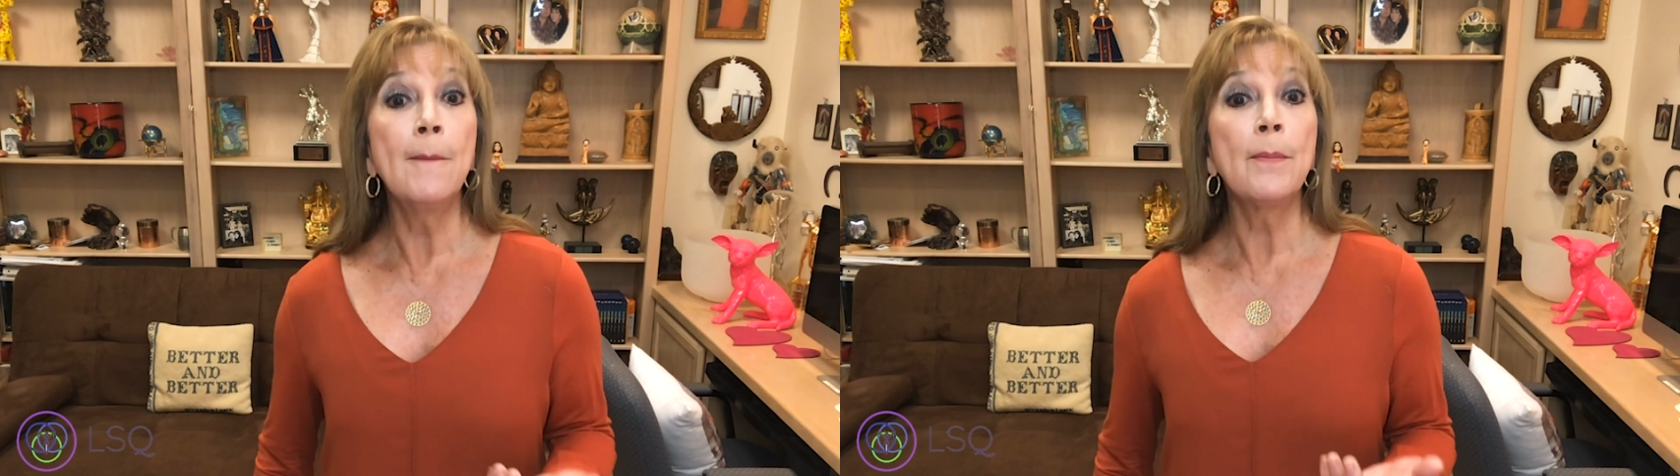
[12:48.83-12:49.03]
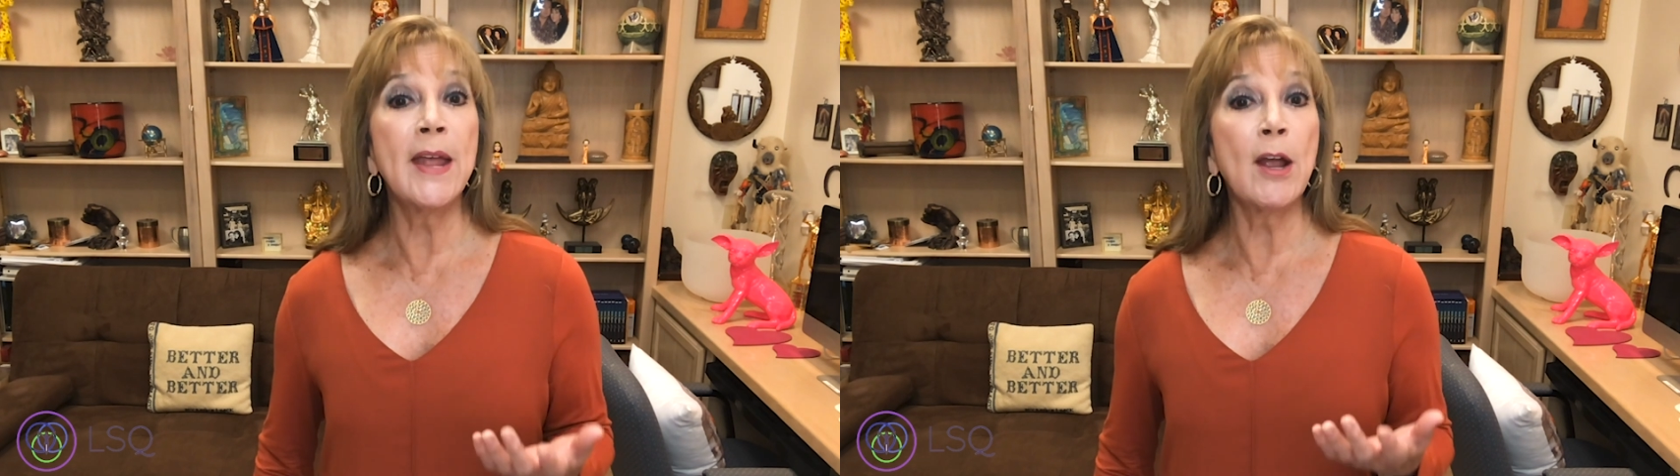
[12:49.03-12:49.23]

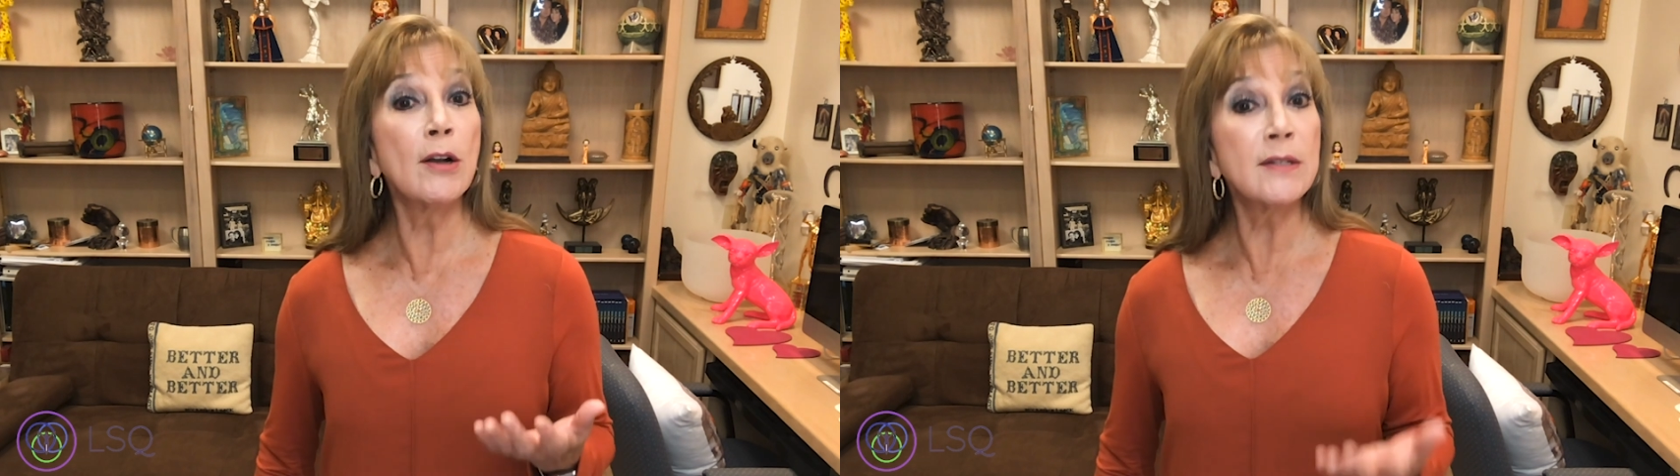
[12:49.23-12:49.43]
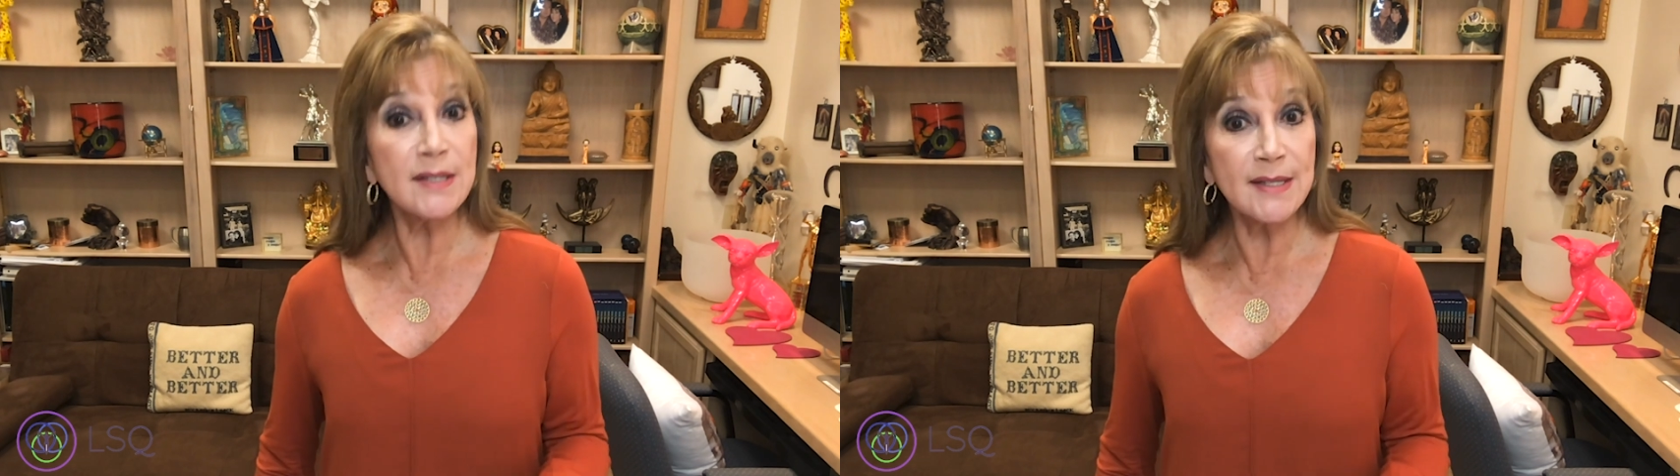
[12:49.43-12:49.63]
They are
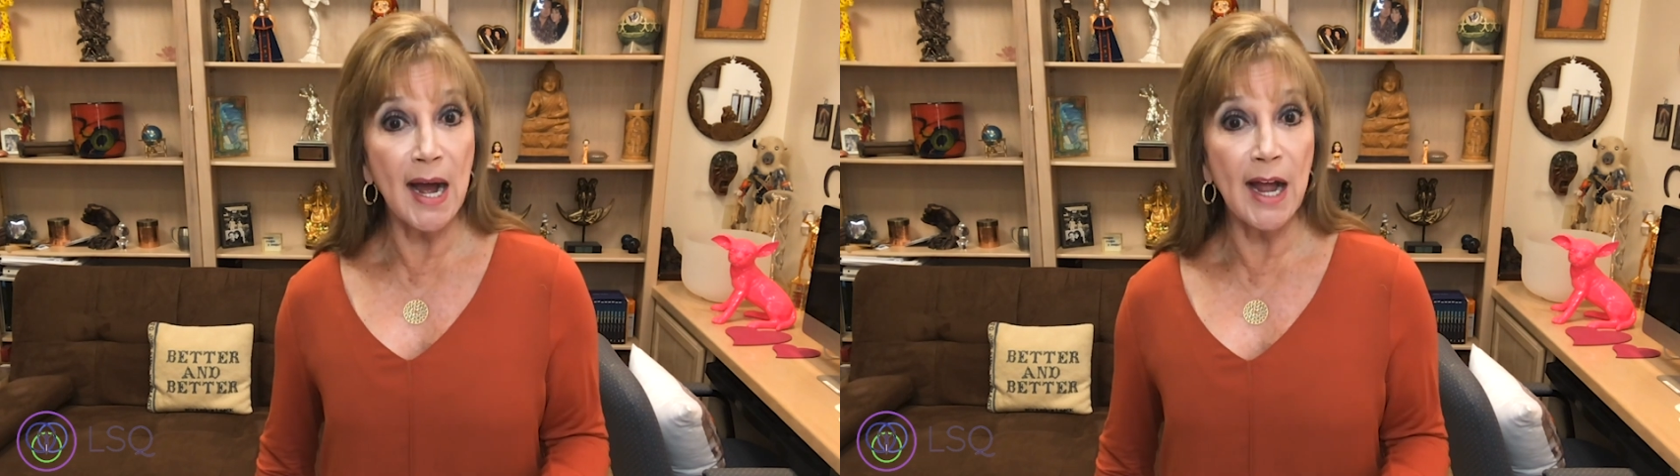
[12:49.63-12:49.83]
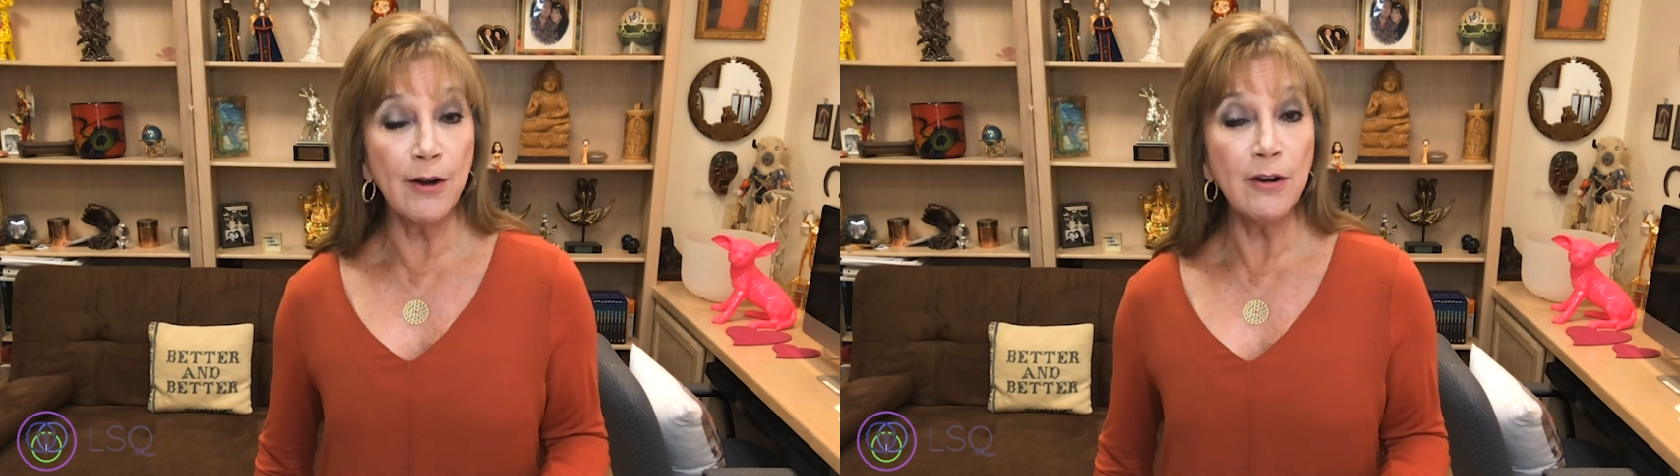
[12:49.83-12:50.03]

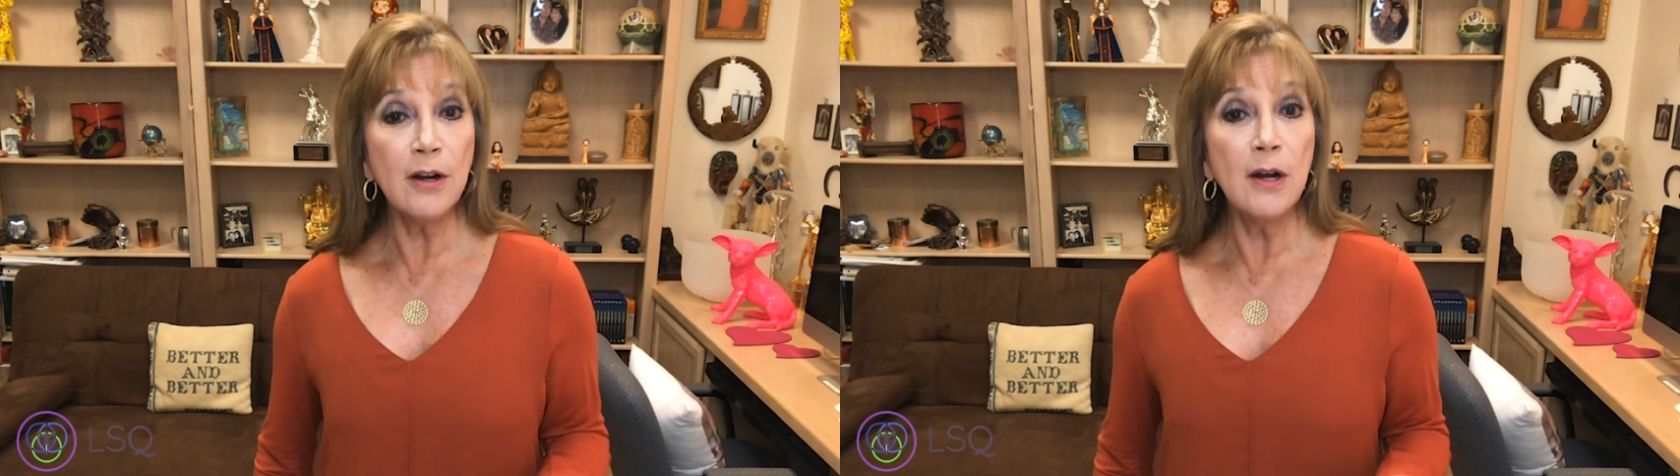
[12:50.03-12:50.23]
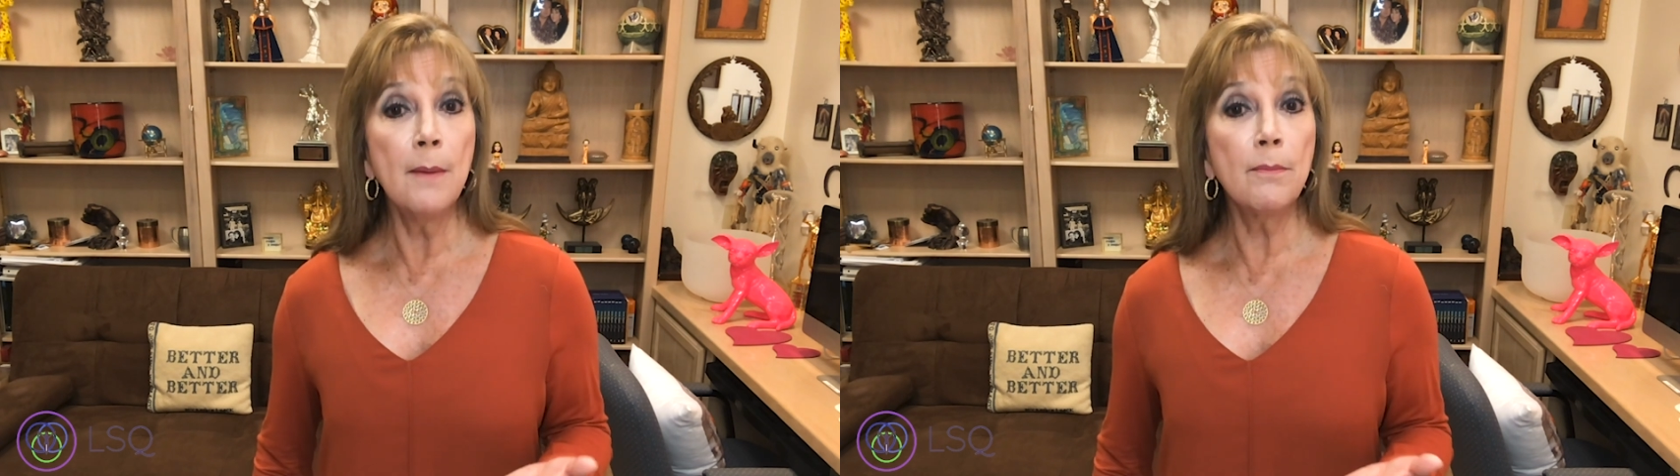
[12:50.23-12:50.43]
desire,
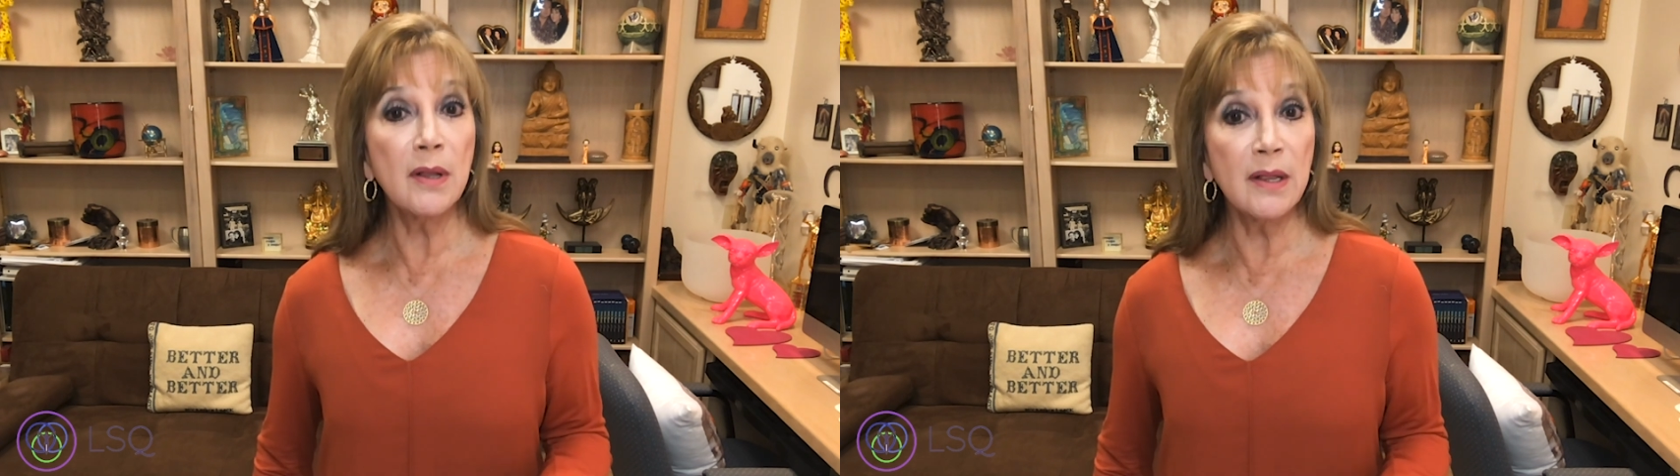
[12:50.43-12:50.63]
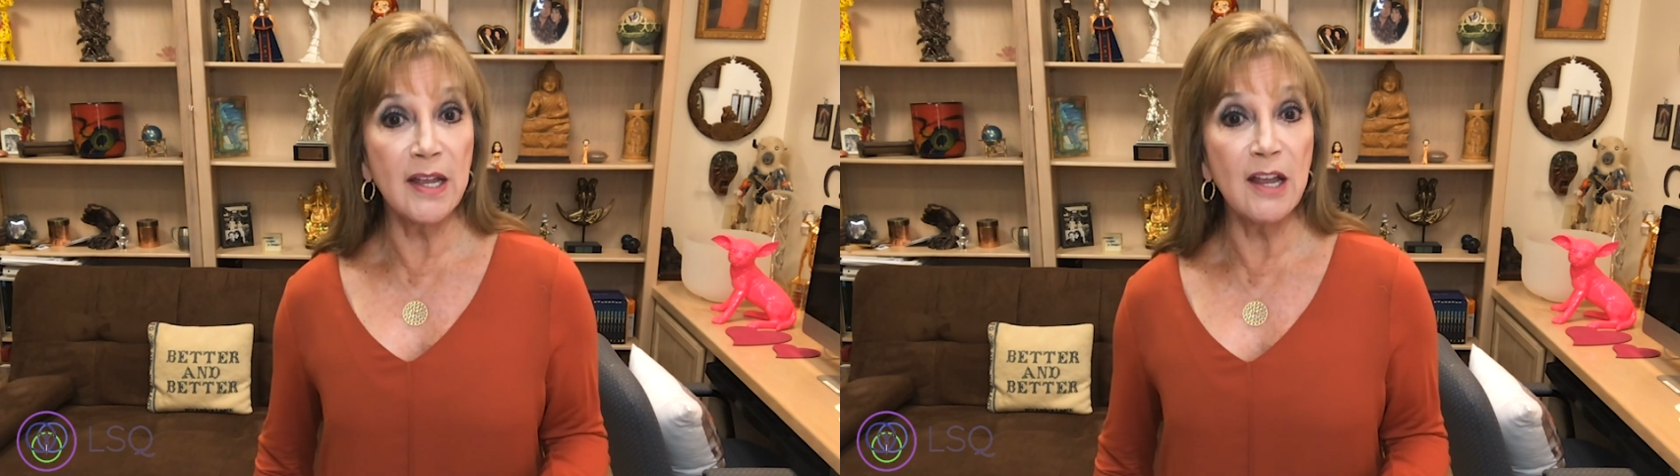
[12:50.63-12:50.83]

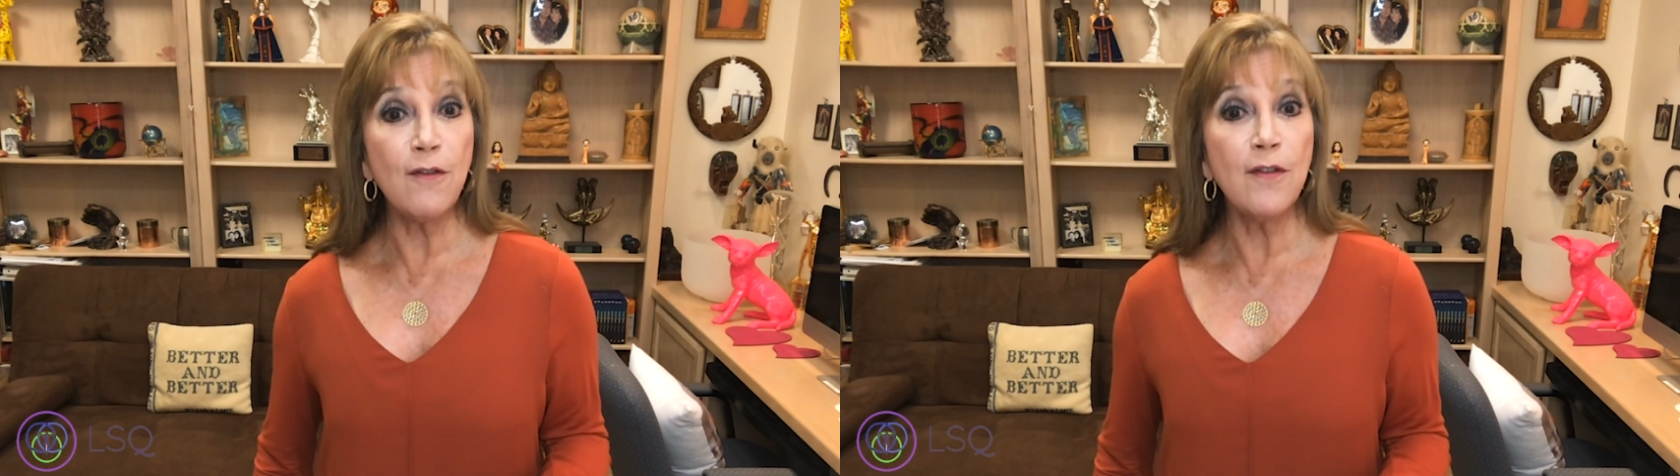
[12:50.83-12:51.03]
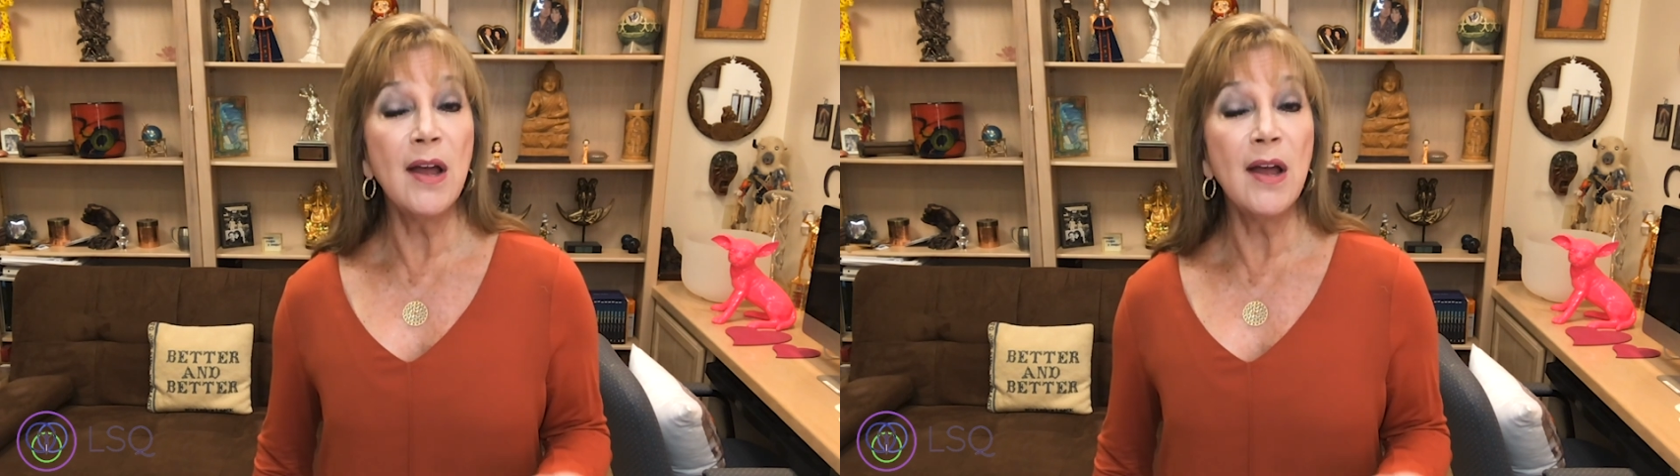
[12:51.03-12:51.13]
belief,